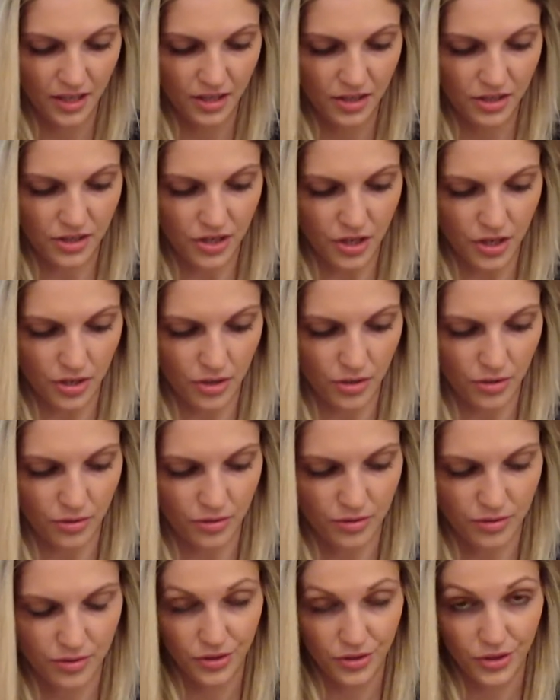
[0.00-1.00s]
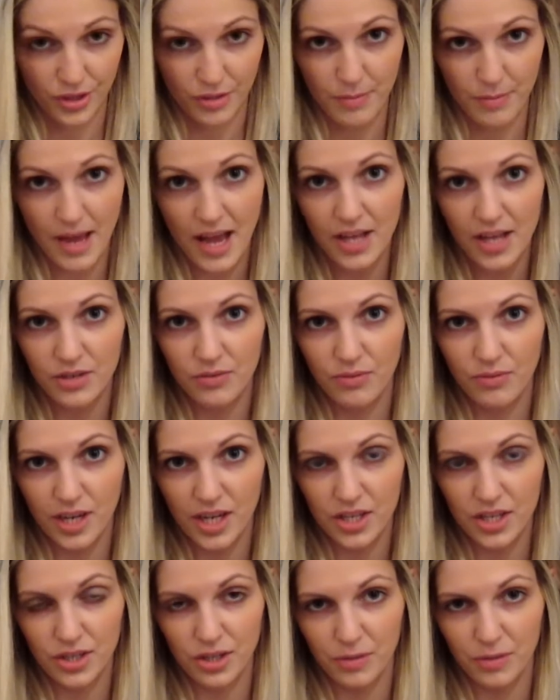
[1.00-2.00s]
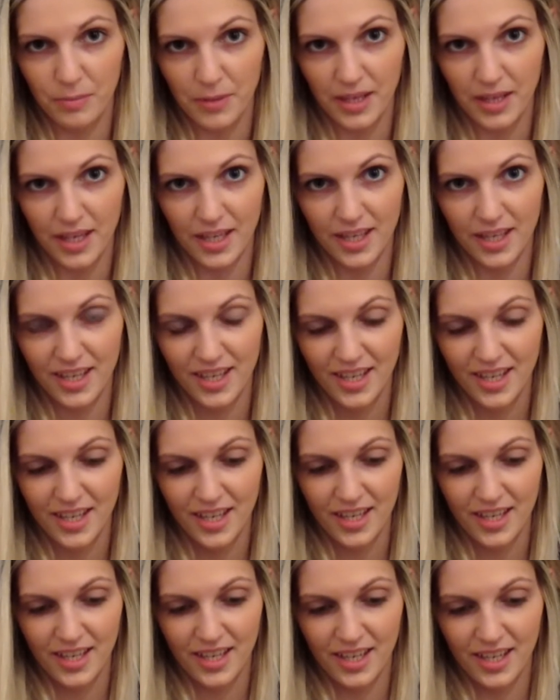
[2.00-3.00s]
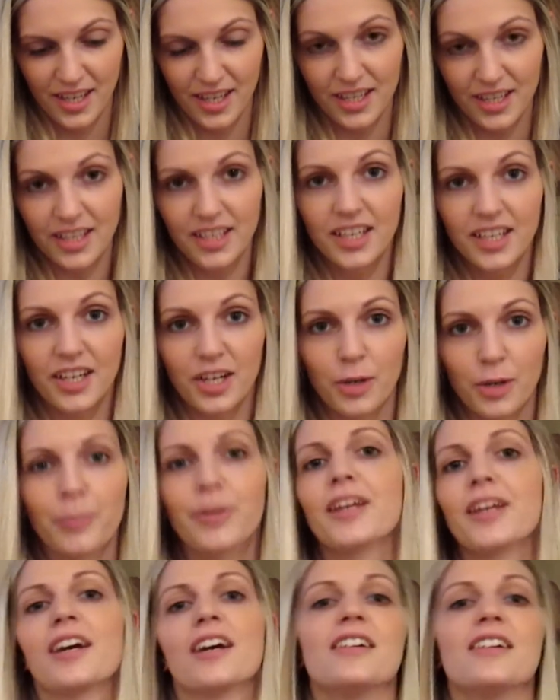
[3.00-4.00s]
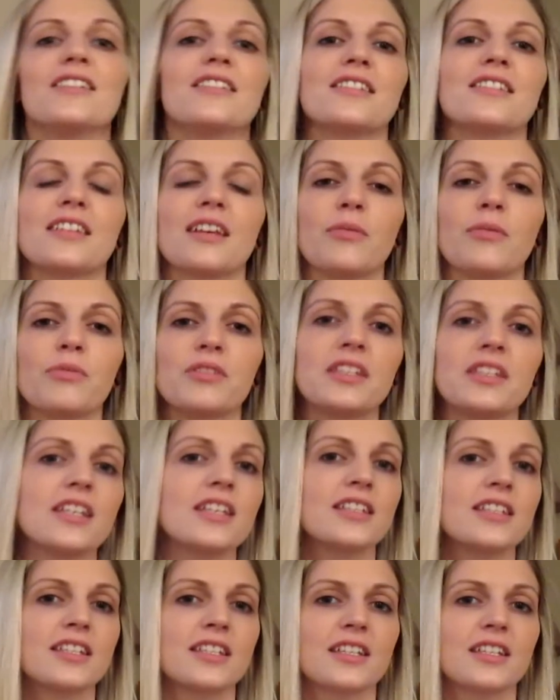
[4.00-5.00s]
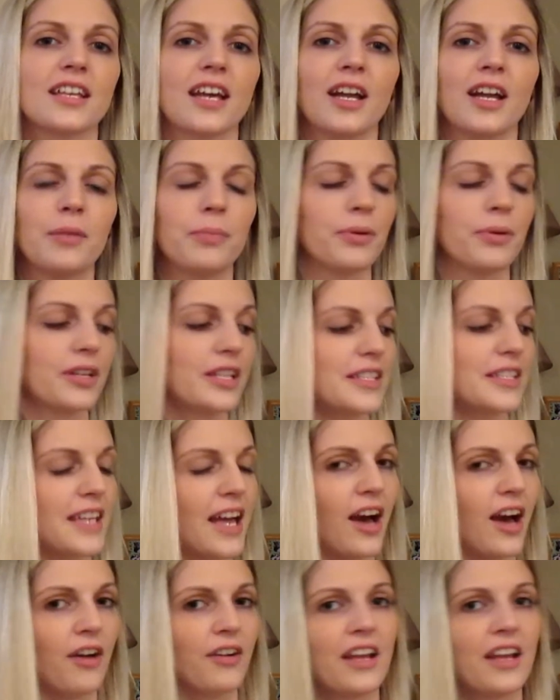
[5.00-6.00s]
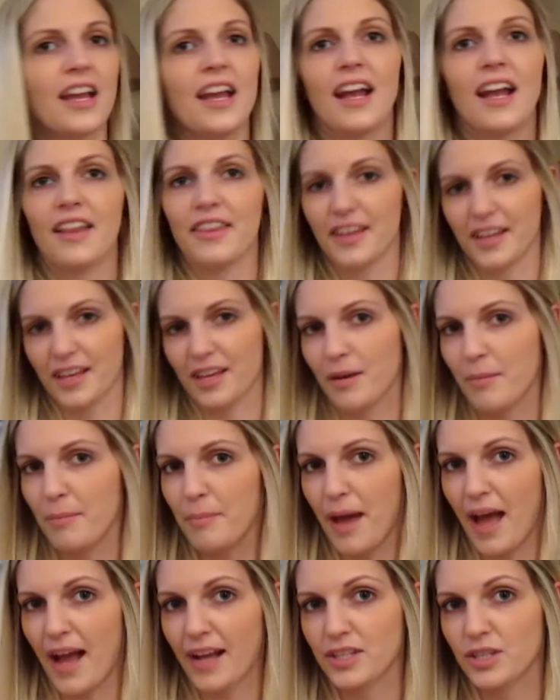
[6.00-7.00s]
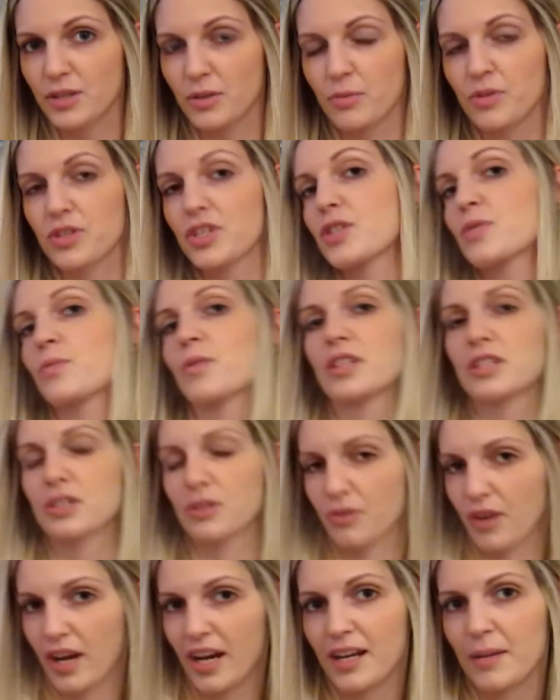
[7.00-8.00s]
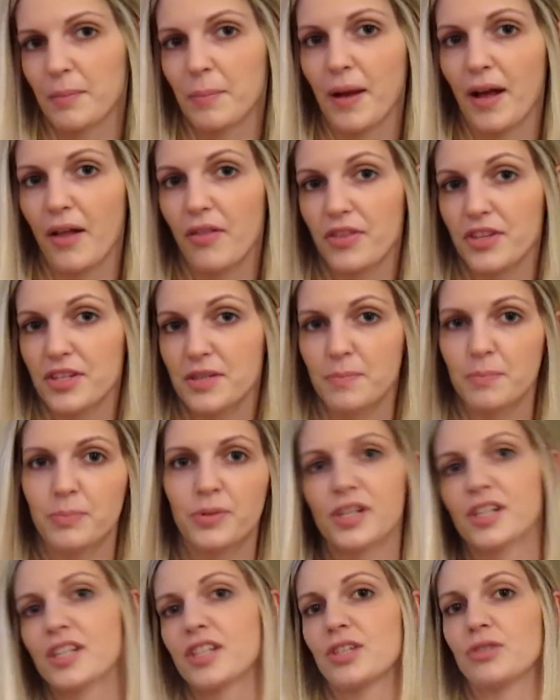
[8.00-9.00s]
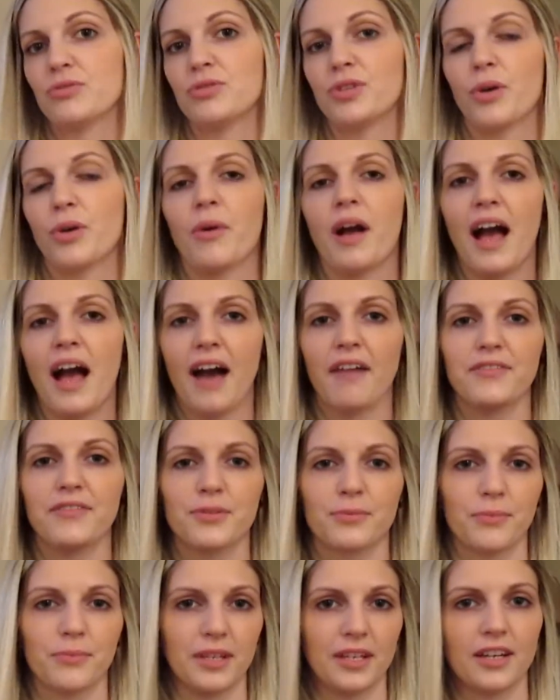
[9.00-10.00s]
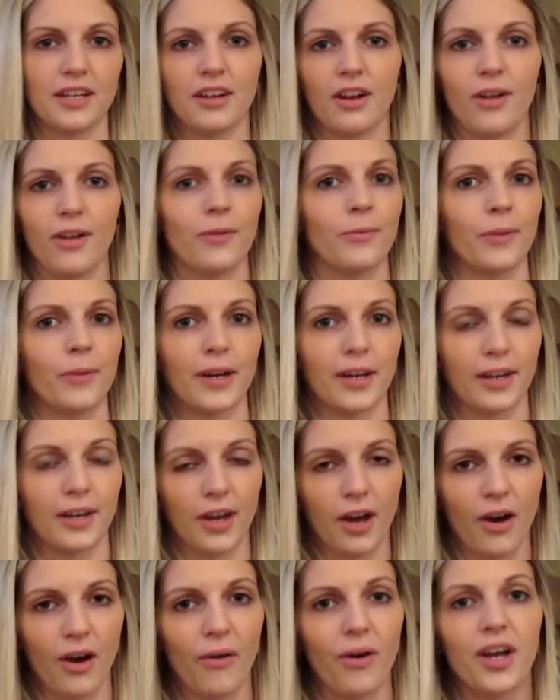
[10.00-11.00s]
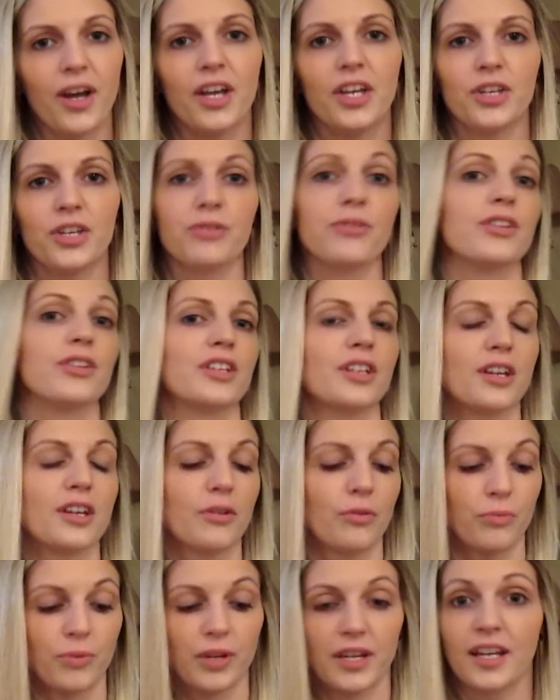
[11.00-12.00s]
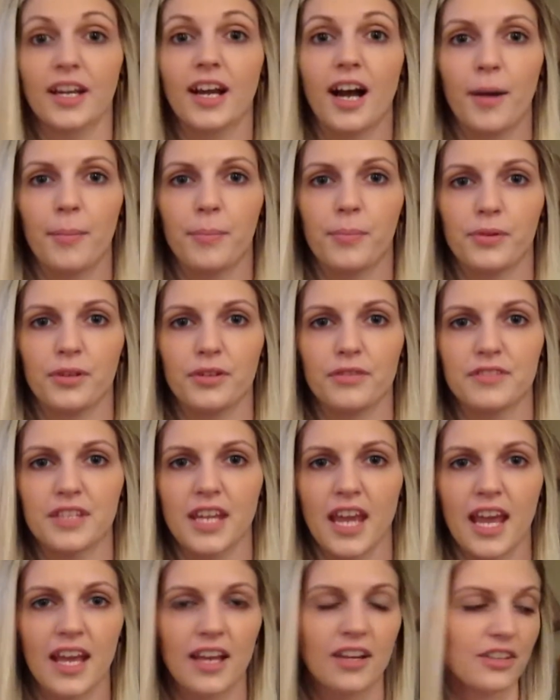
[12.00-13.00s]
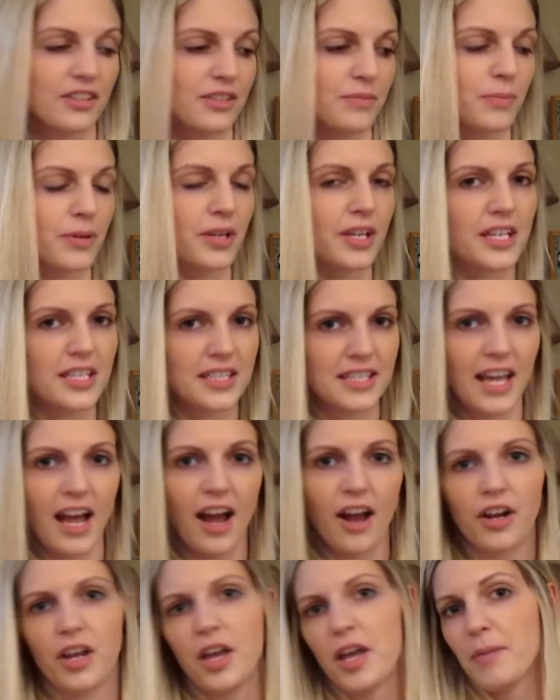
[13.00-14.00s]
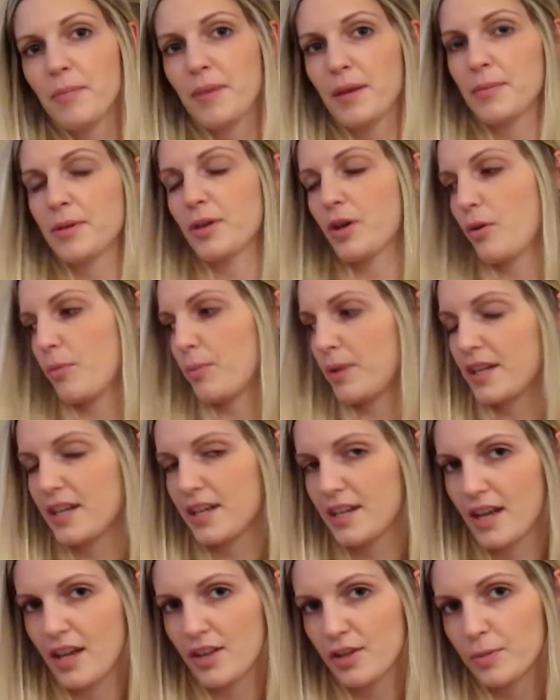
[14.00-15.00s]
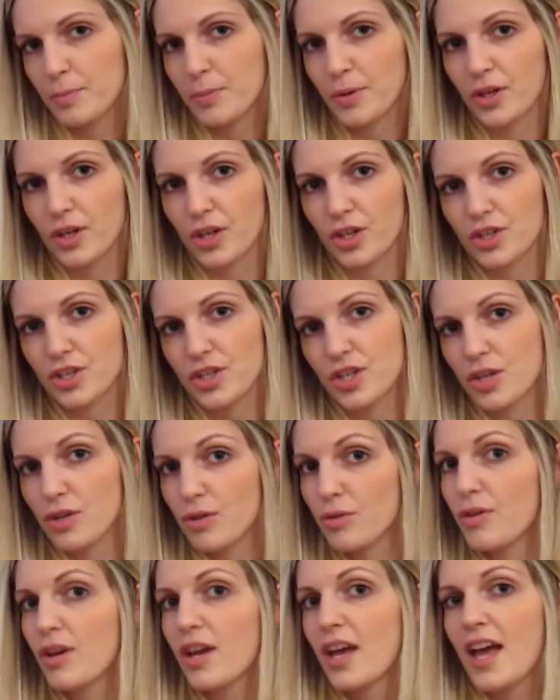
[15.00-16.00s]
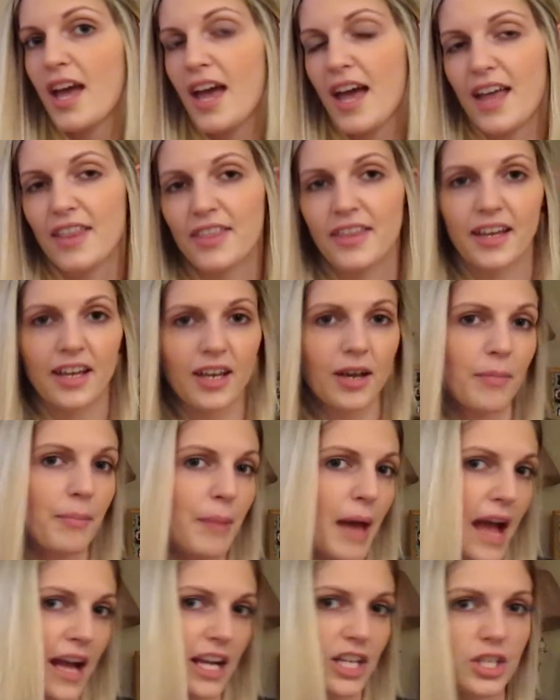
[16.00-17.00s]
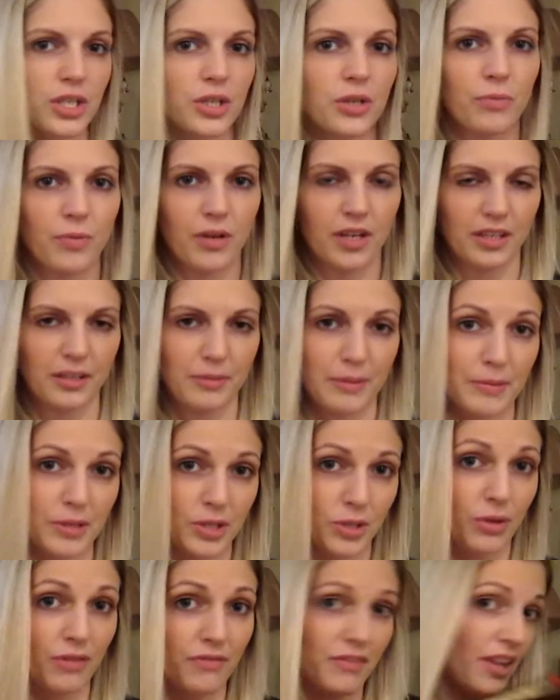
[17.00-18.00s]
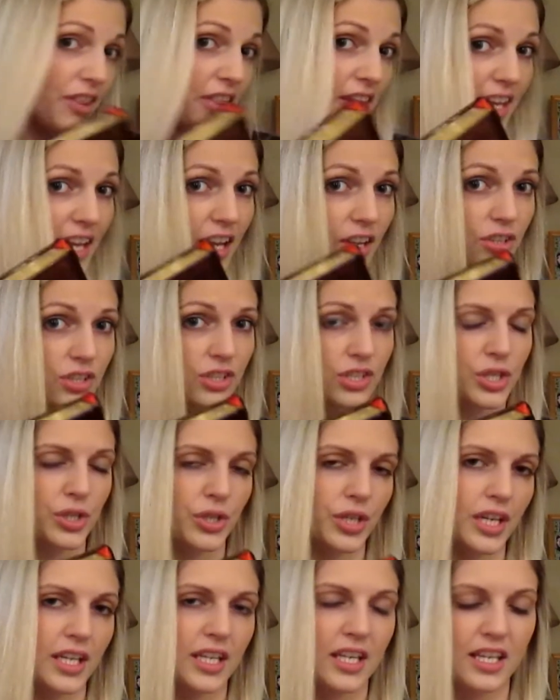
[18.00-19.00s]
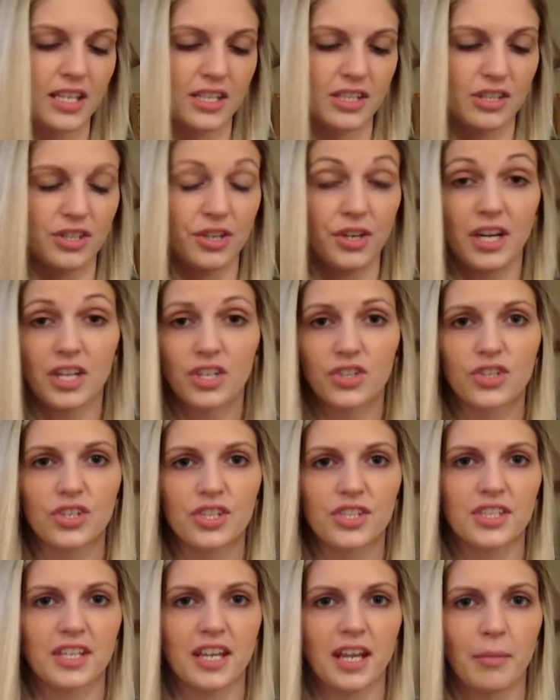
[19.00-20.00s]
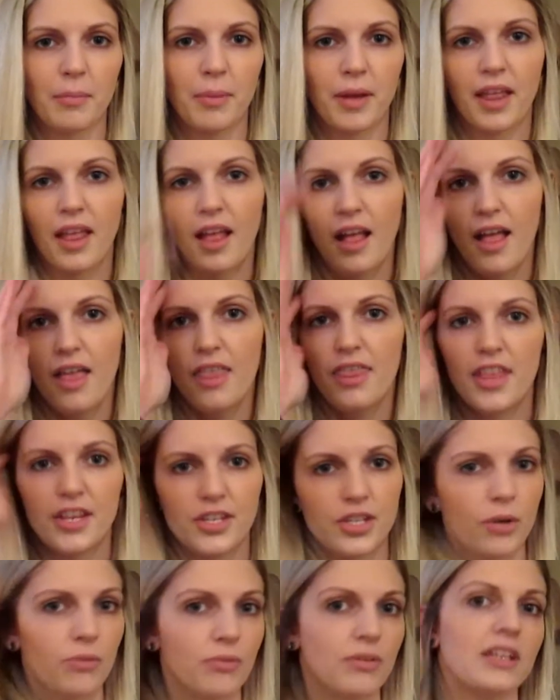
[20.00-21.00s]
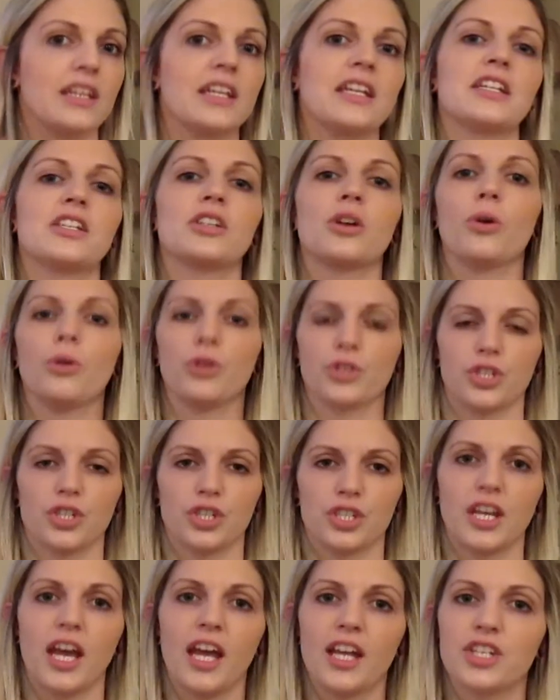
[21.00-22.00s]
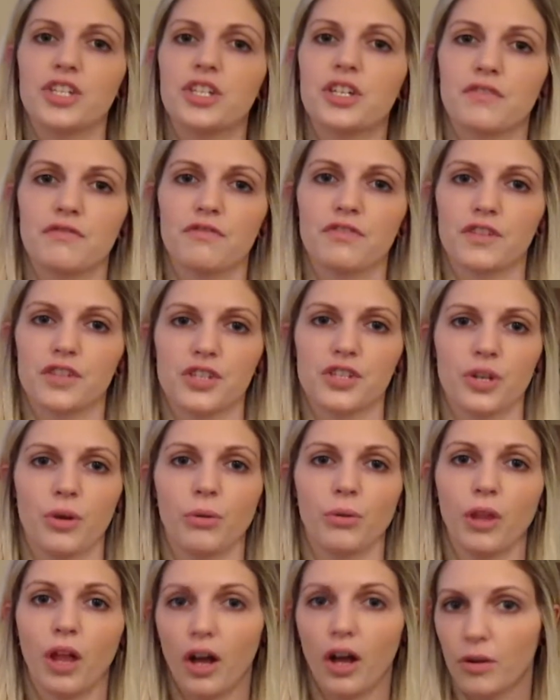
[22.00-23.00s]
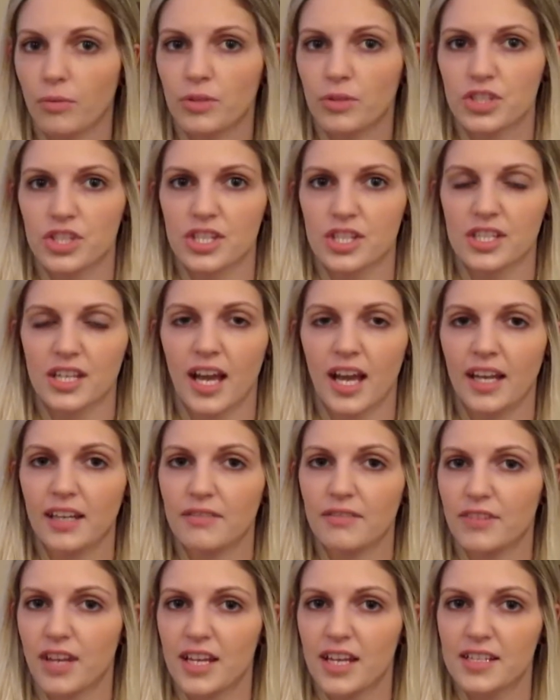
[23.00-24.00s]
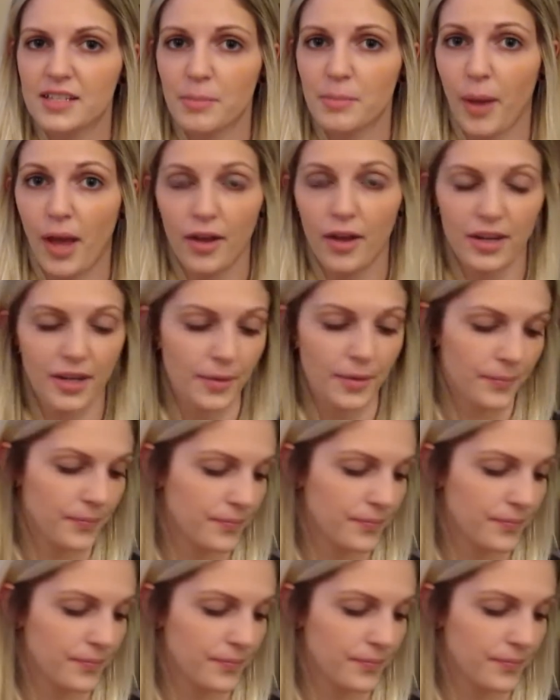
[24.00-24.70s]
So you can imagine why it took me a year, because it was easy to kind of put it down and then come back to, which is what's great about this book. You don't have to read it all in one go. You can read a couple of tales, put it down, maybe go read another book or two, and then come back to it when you have nothing else to read, because they're interesting, but they don't need to hold your attention for so long, which is kind of nice about it.